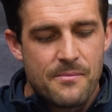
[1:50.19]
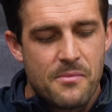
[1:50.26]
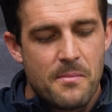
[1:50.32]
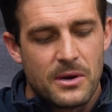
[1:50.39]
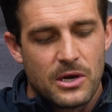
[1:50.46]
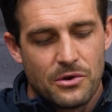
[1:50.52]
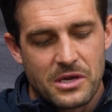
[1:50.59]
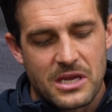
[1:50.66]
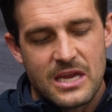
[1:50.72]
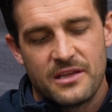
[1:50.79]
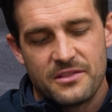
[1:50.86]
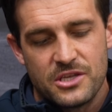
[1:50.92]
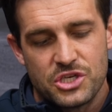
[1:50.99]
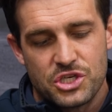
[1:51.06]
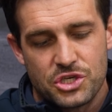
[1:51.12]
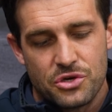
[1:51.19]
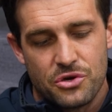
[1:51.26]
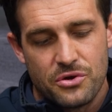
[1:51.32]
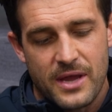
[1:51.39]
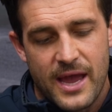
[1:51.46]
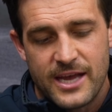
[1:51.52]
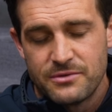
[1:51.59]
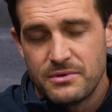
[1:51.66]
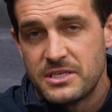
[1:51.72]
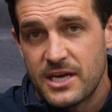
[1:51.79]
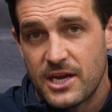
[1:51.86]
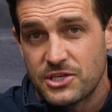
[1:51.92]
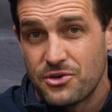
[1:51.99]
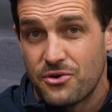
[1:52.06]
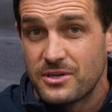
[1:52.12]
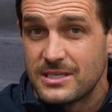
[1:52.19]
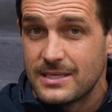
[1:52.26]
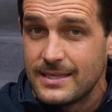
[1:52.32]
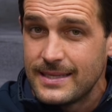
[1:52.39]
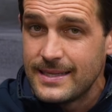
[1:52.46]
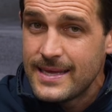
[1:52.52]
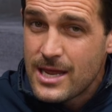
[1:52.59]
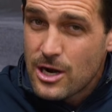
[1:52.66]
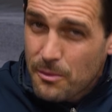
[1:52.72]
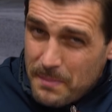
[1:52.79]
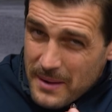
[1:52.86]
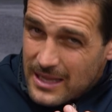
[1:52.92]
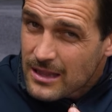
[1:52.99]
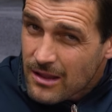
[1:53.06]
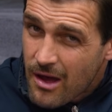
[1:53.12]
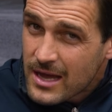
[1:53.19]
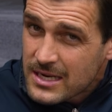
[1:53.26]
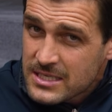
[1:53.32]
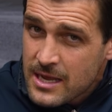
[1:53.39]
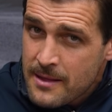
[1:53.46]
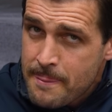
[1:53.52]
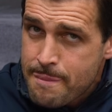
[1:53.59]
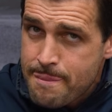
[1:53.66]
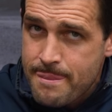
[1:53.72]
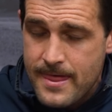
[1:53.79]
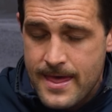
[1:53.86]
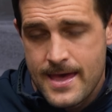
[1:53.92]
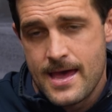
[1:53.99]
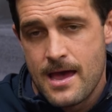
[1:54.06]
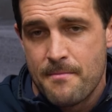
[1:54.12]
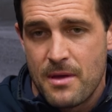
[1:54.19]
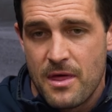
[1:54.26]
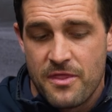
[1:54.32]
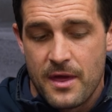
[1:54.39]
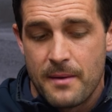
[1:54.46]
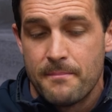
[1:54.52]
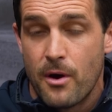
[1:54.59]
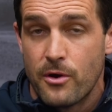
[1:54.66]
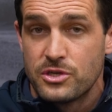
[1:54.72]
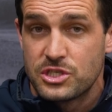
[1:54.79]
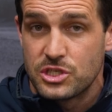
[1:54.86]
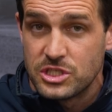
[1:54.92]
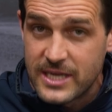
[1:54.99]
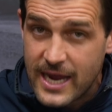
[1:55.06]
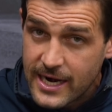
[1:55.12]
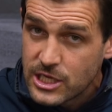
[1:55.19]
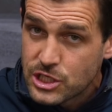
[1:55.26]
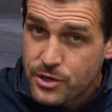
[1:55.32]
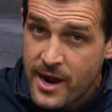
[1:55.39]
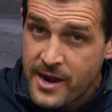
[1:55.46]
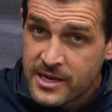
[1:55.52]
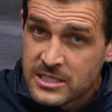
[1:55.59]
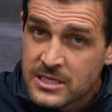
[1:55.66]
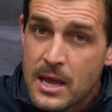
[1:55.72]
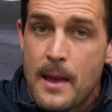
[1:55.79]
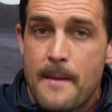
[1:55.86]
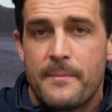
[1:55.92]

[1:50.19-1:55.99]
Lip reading: When we're looking at this shoe, as we touched on, it's a little bit lighter than most daily trainers,